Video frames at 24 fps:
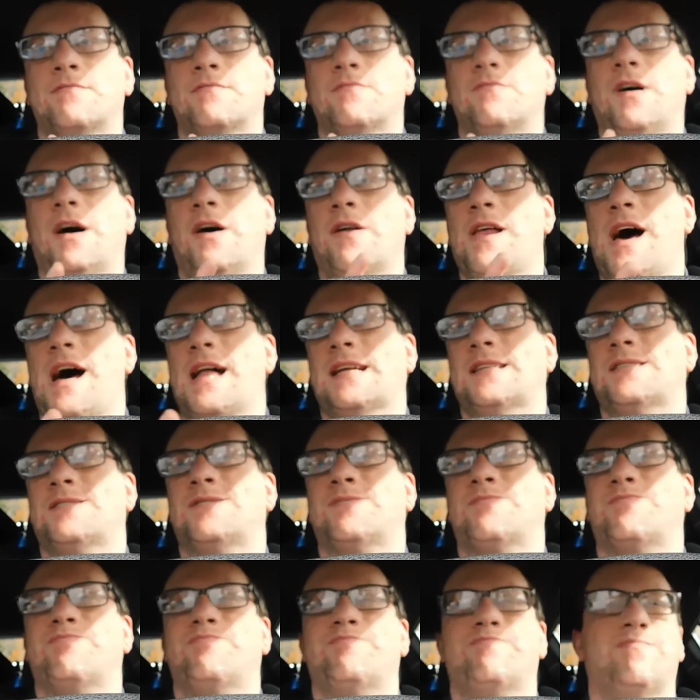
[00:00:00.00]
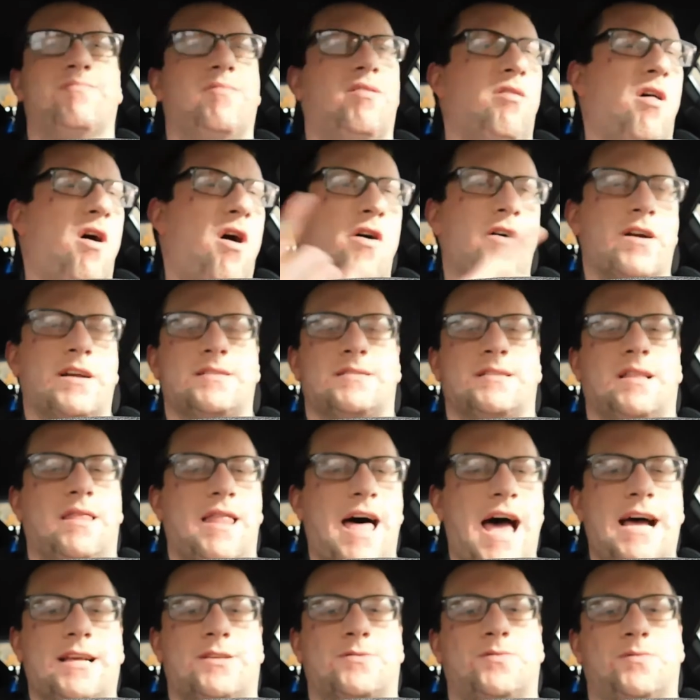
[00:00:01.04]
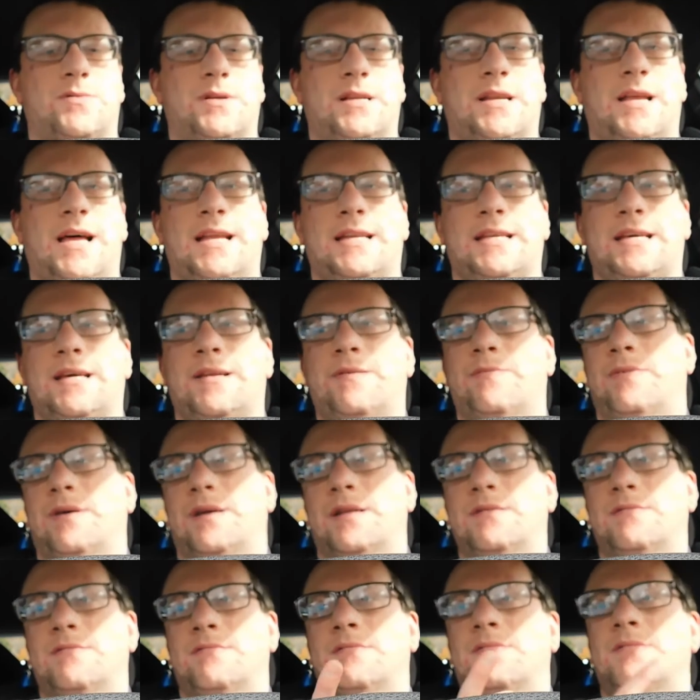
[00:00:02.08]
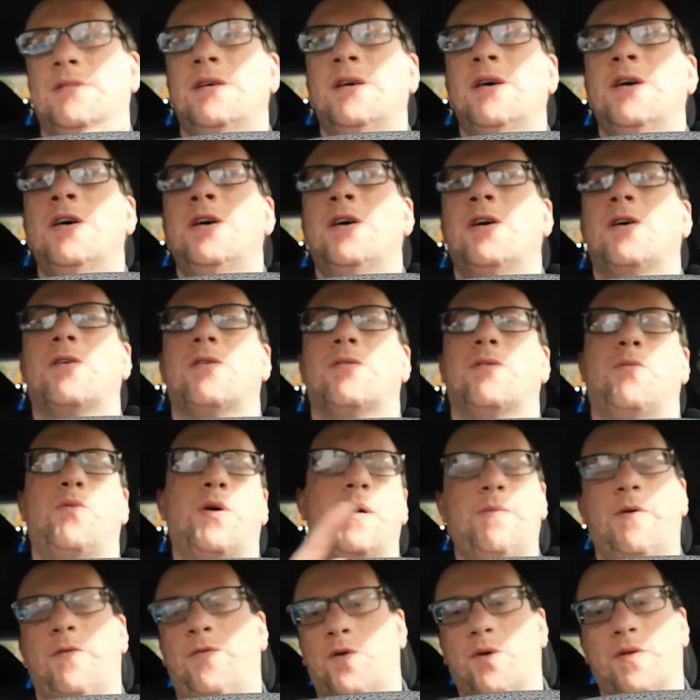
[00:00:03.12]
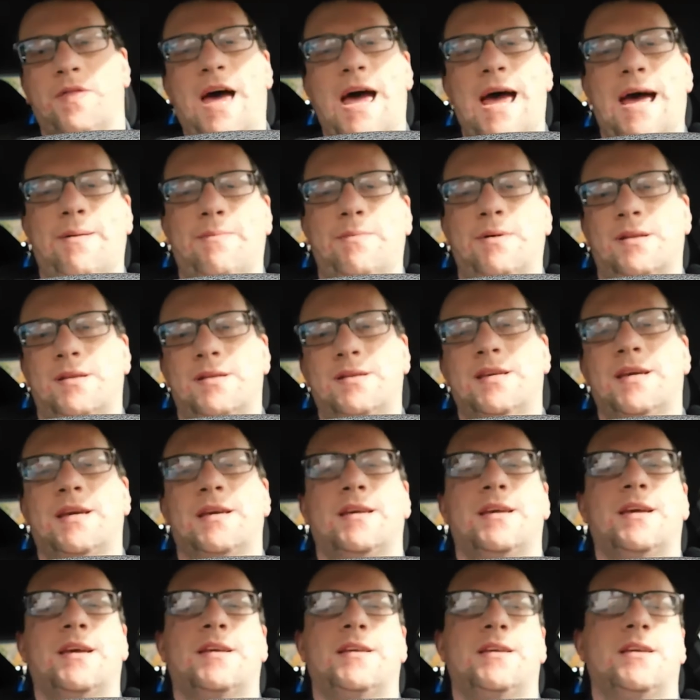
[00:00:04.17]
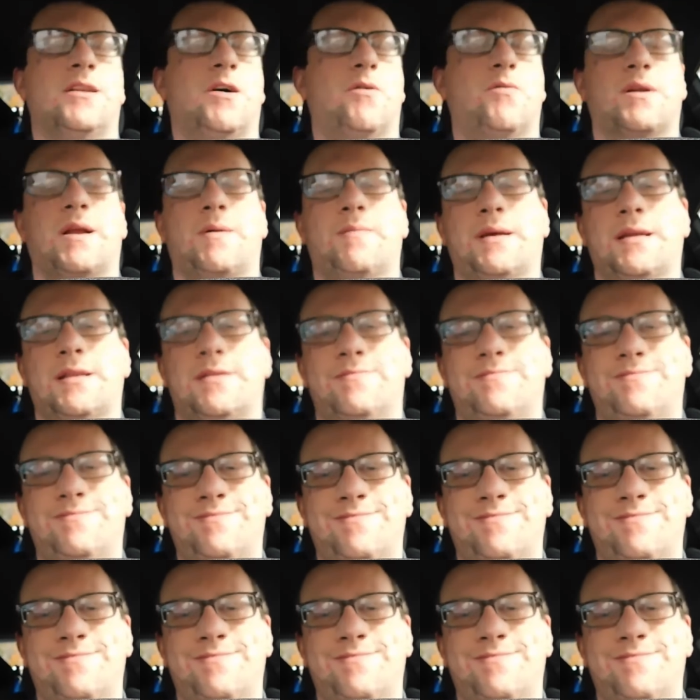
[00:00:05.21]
Well, not as long as the last one I did, but or the one before that, but you know what I mean.